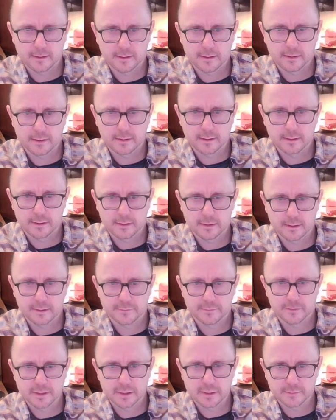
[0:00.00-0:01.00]
It's very tempting
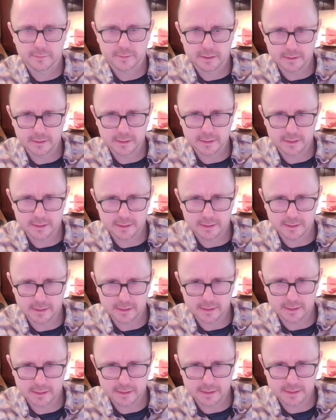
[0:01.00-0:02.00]
to feel like this is in the
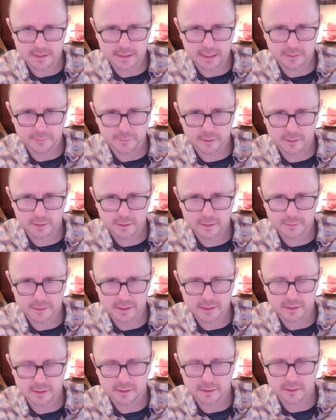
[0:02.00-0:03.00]
same box, but it's not.
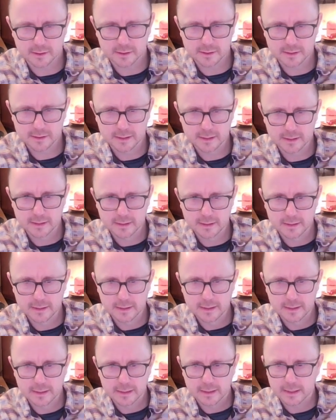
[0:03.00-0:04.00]
So
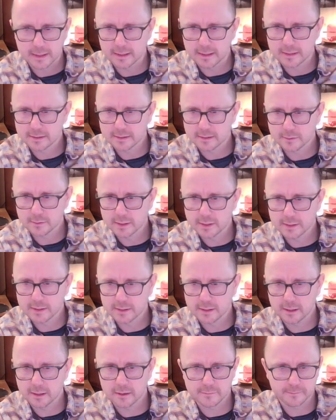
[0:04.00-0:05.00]
where's she going from this
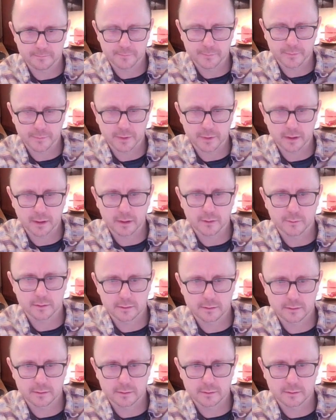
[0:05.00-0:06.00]
7? Oh, well,
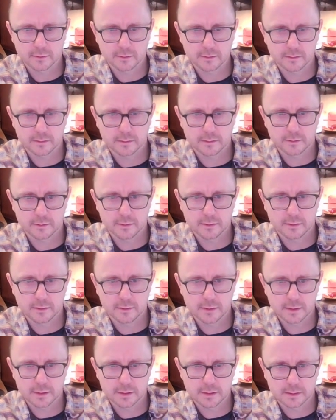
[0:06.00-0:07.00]

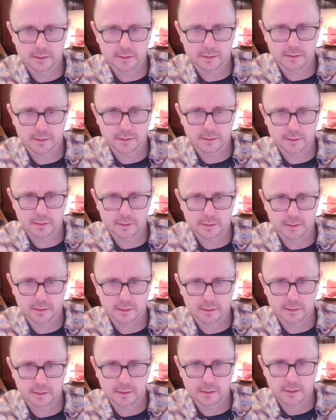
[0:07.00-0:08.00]
this
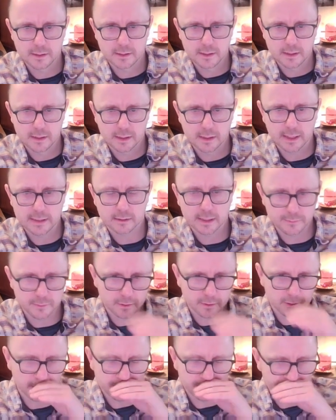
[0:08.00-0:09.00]
cage here has a lightning
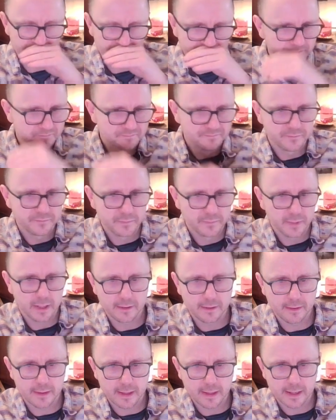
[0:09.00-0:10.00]
bolt, and
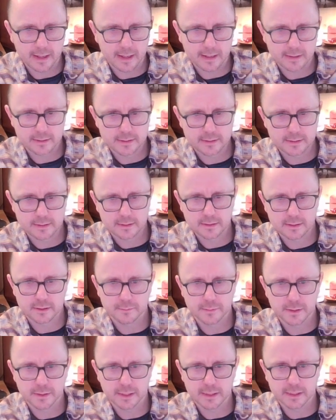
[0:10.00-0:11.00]
that is too
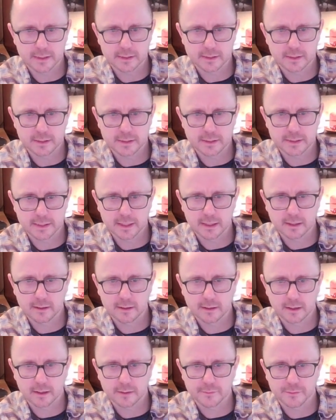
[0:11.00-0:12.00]
big. So she can't come
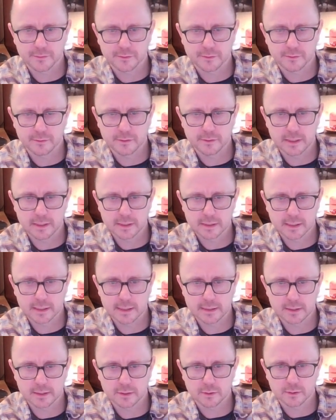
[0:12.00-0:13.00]
through this cage at all.
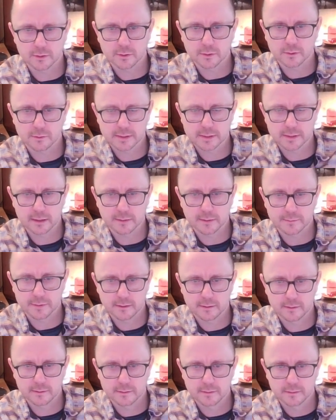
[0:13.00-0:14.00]
So she must come down.